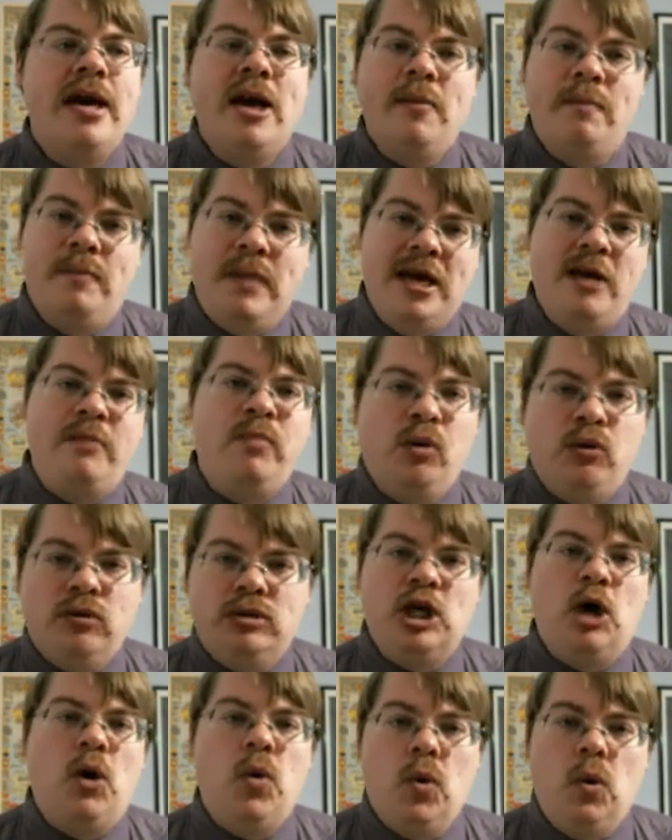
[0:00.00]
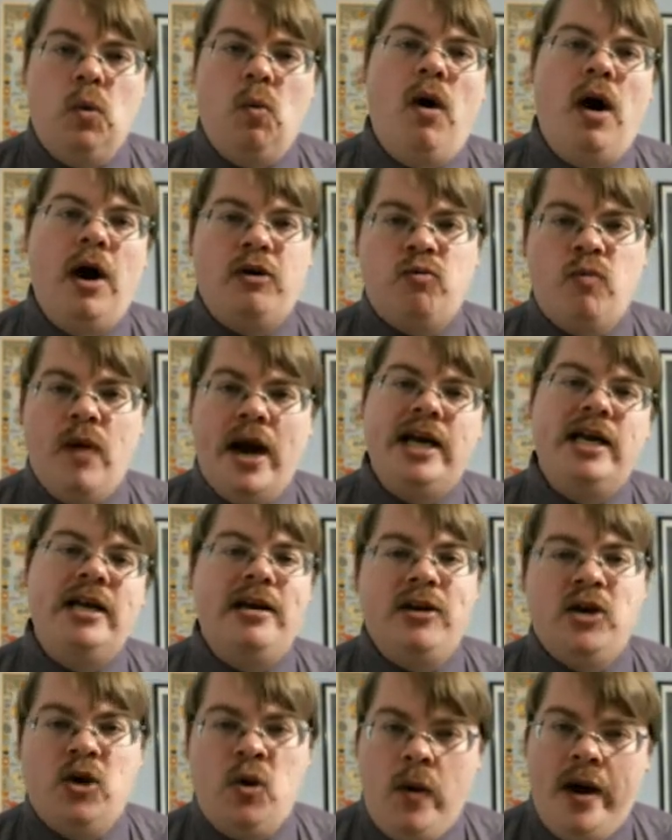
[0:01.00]
People don't want Radiant
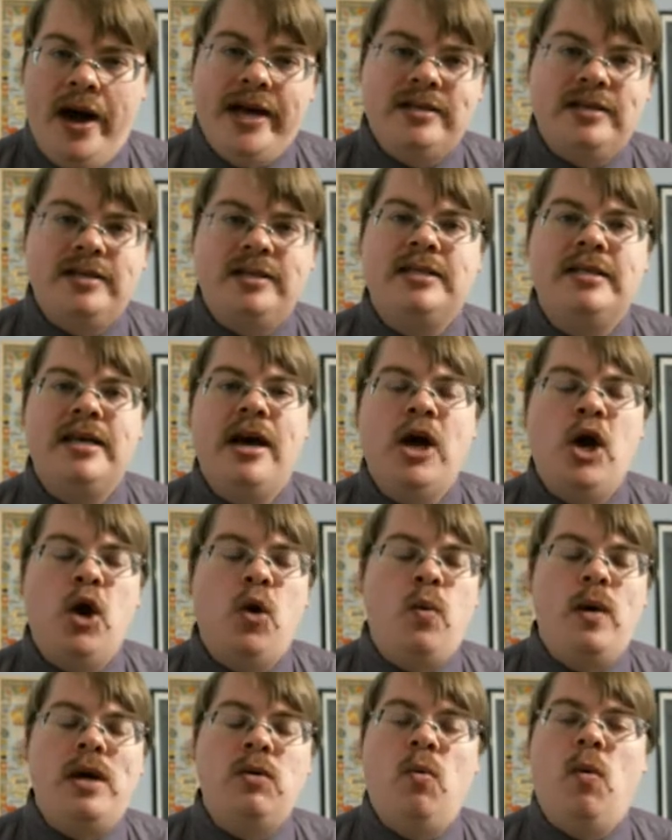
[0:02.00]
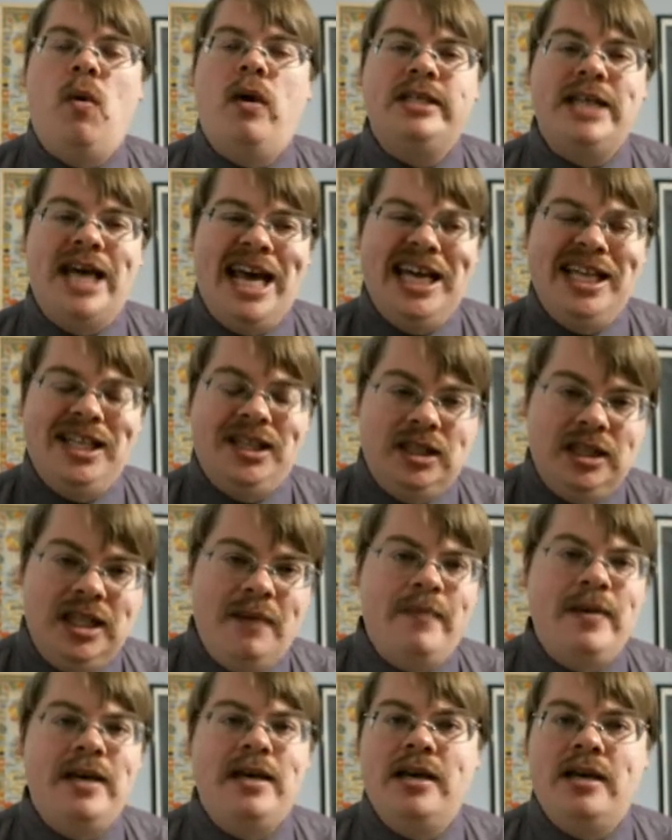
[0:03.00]
quests. We want a
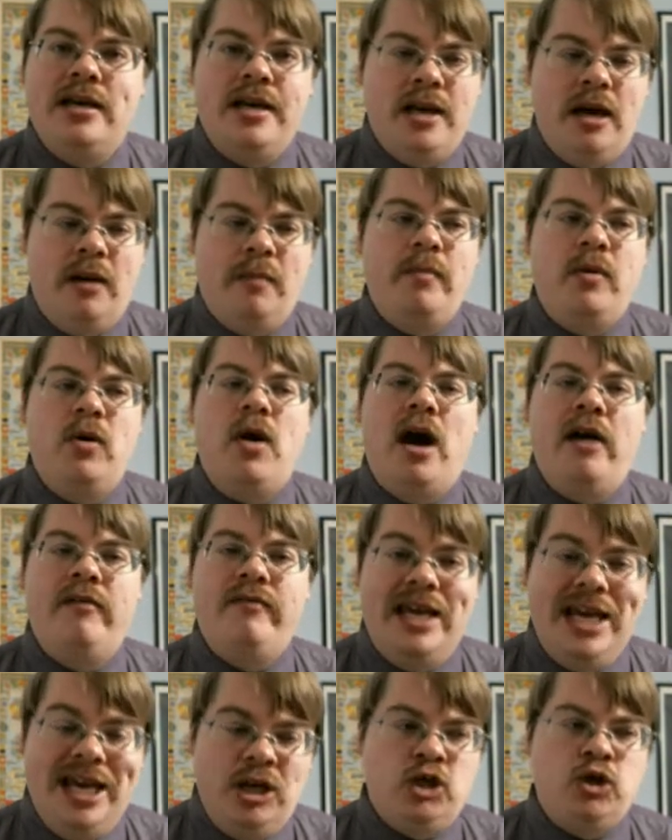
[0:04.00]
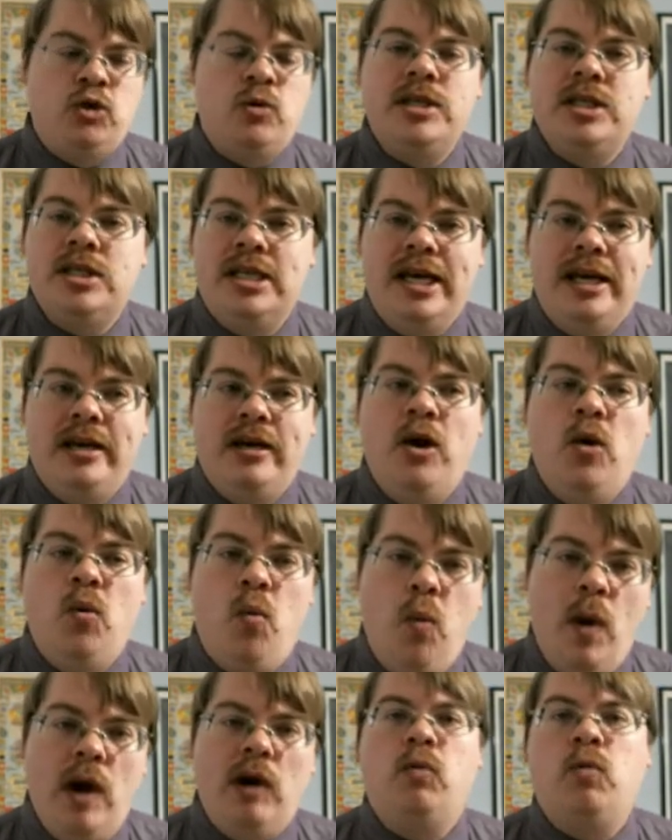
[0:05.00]
limited number of interesting,
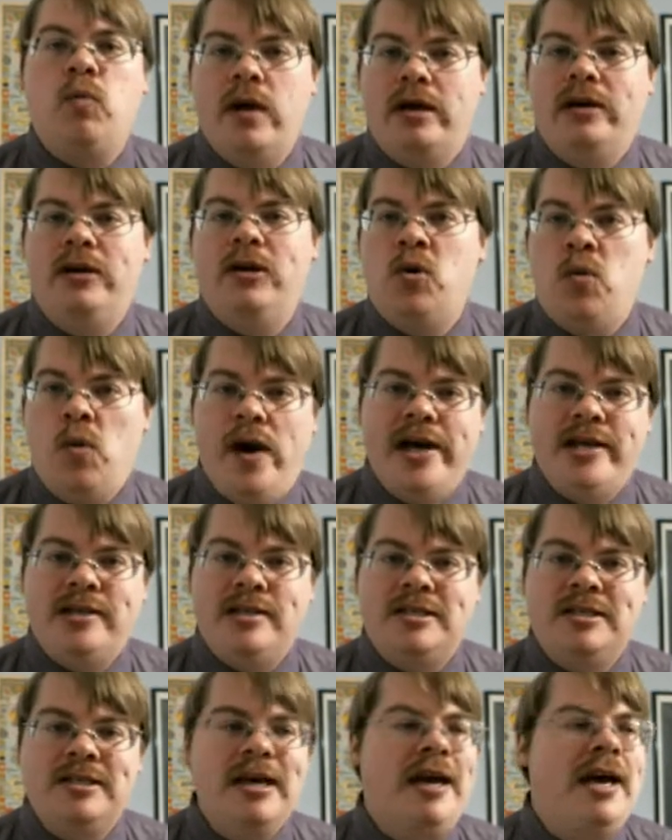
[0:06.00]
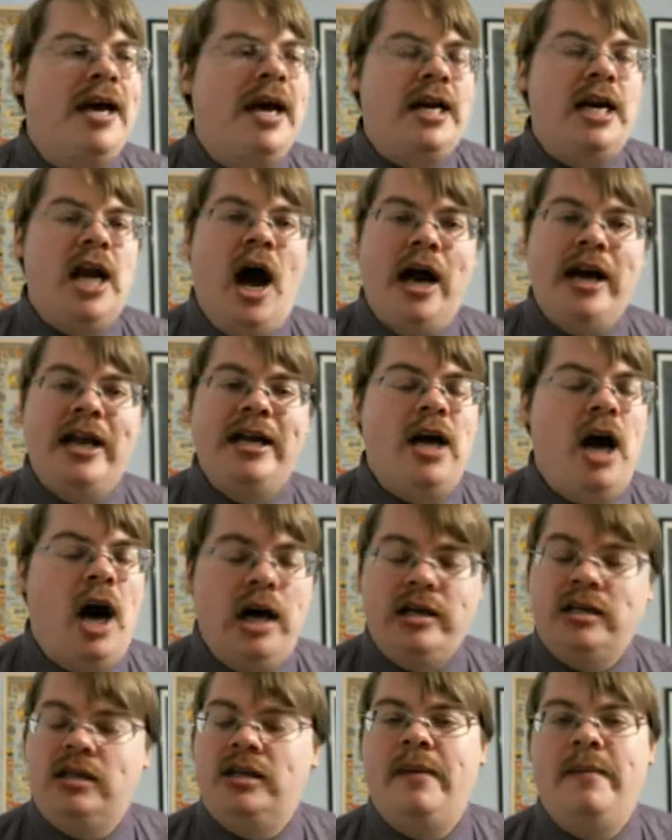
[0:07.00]
well-written quests, not an
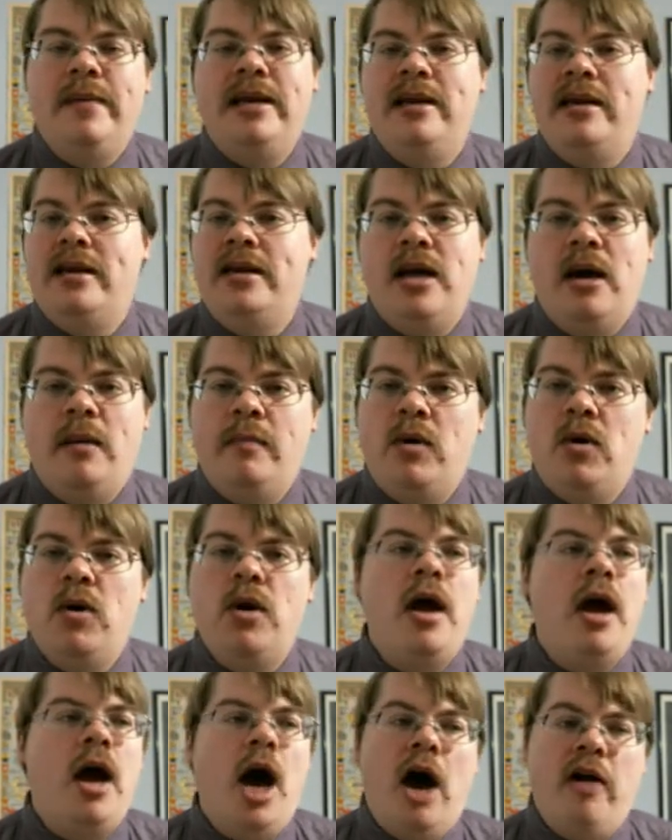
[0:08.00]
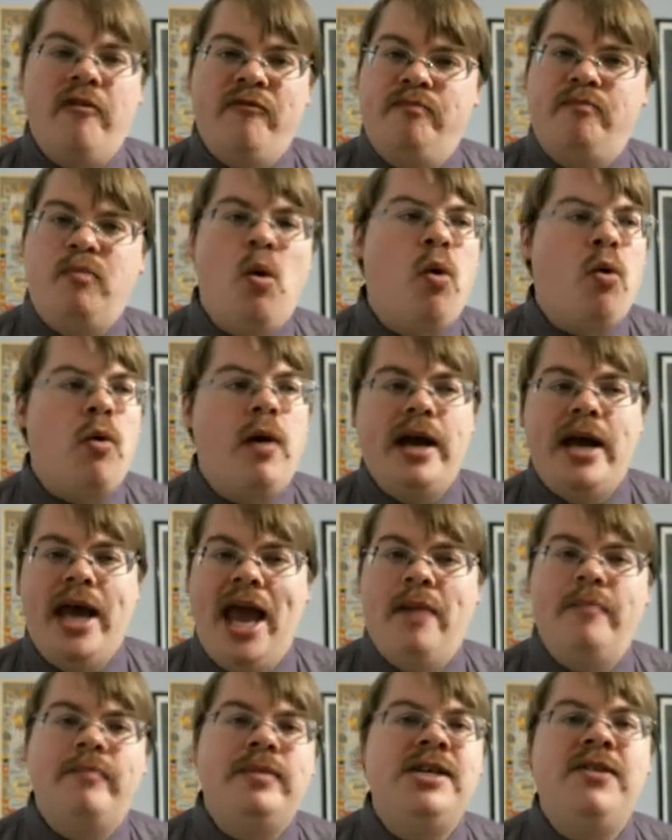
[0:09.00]
unlimited number of boring,
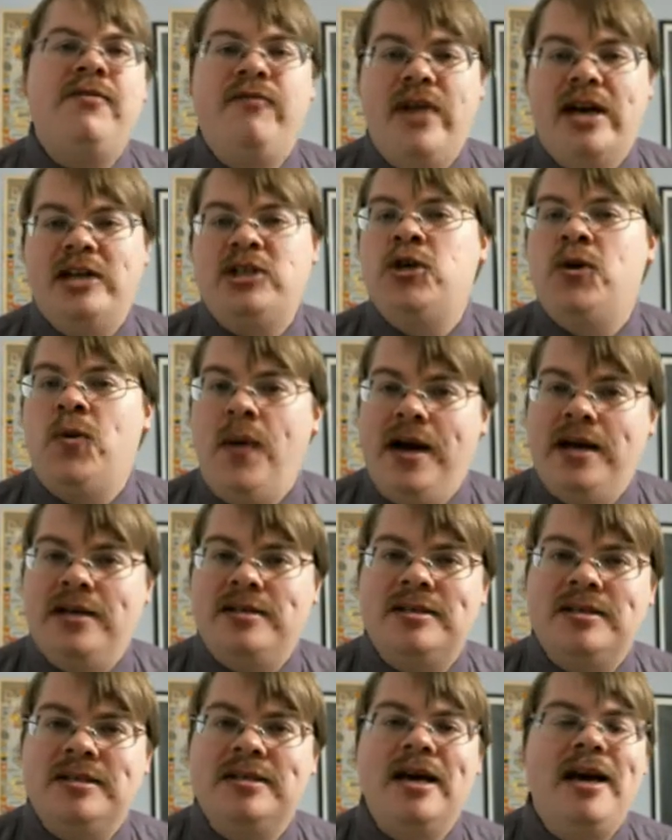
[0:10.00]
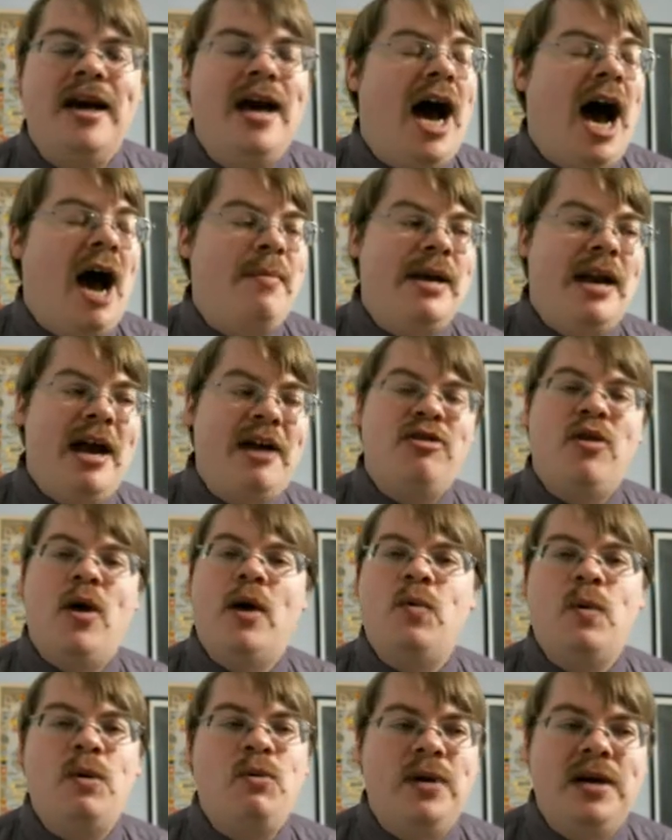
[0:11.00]
empty fetch quests. I mean, I thought
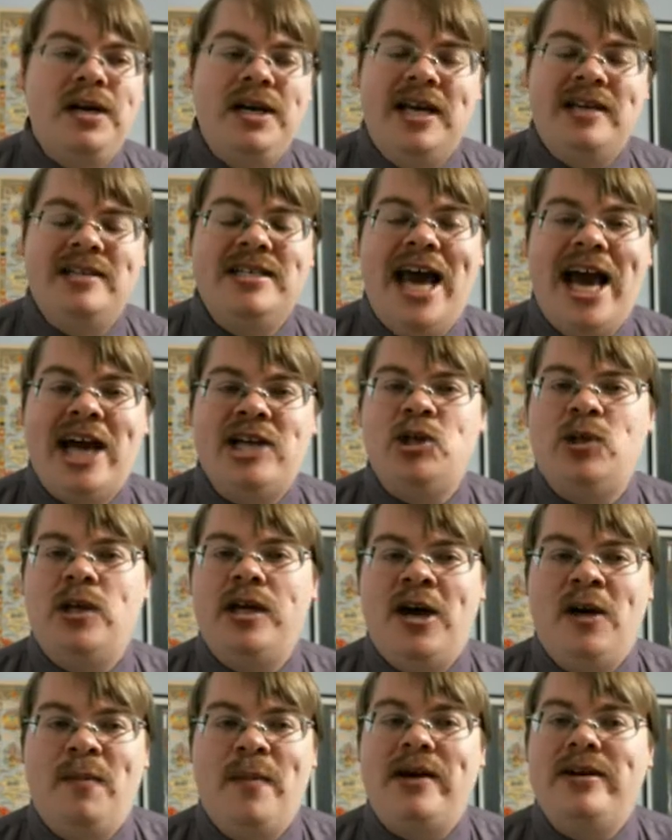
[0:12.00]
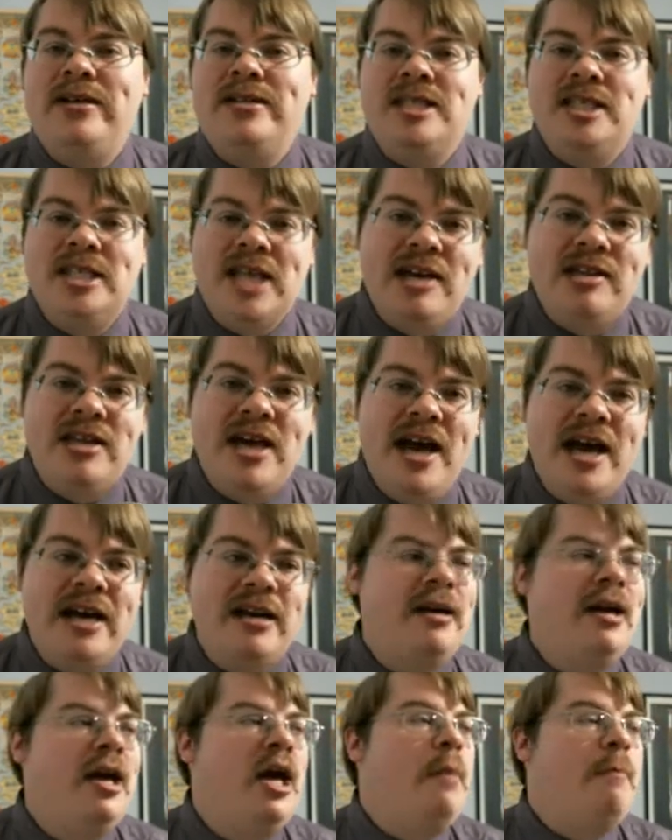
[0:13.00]
we wouldn't need to actually come out and say that,
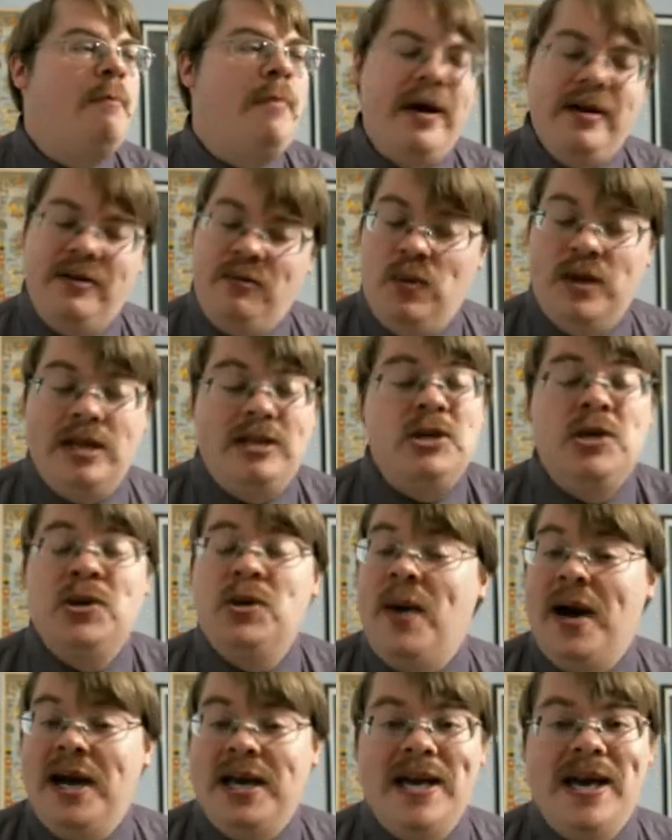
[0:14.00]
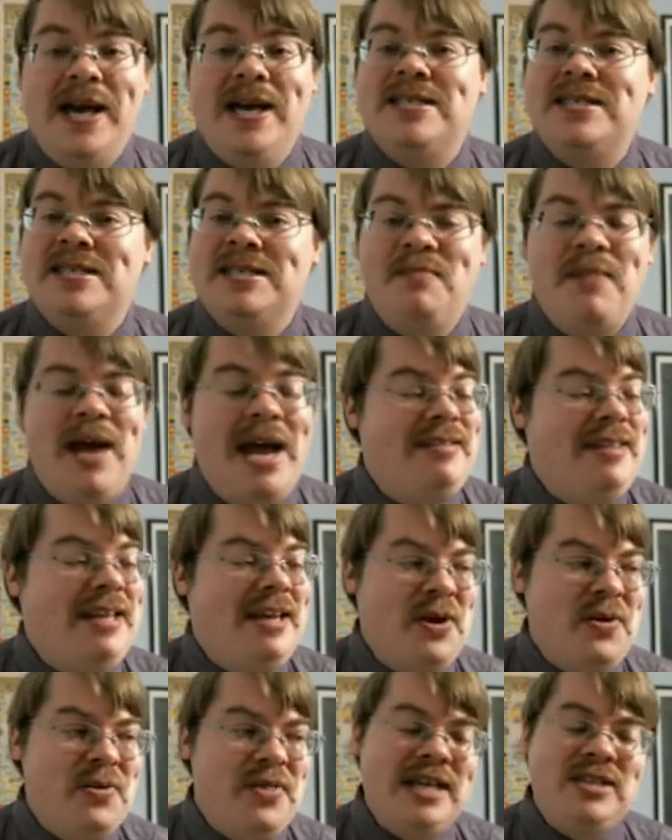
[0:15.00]
but we do, I guess. And you
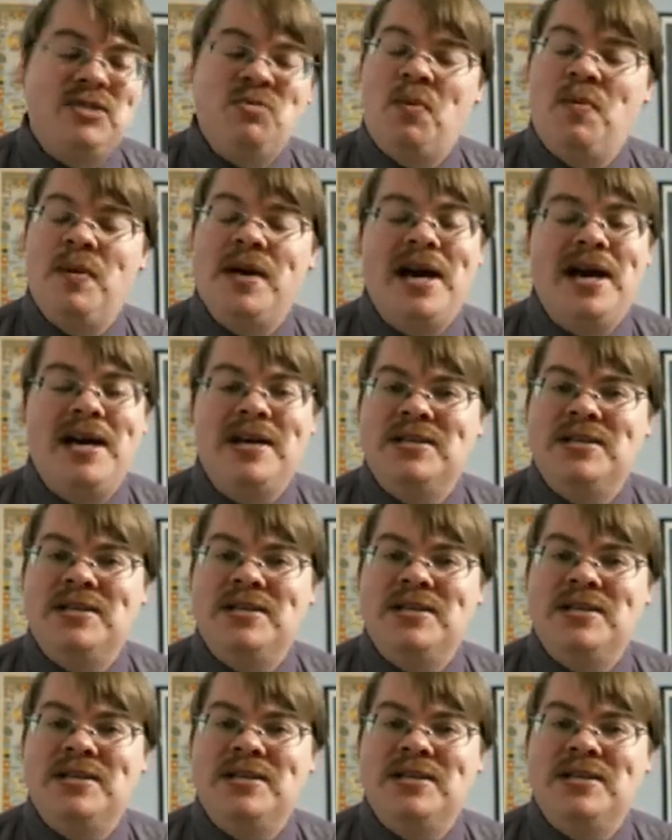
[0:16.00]
know, that's what we got to do.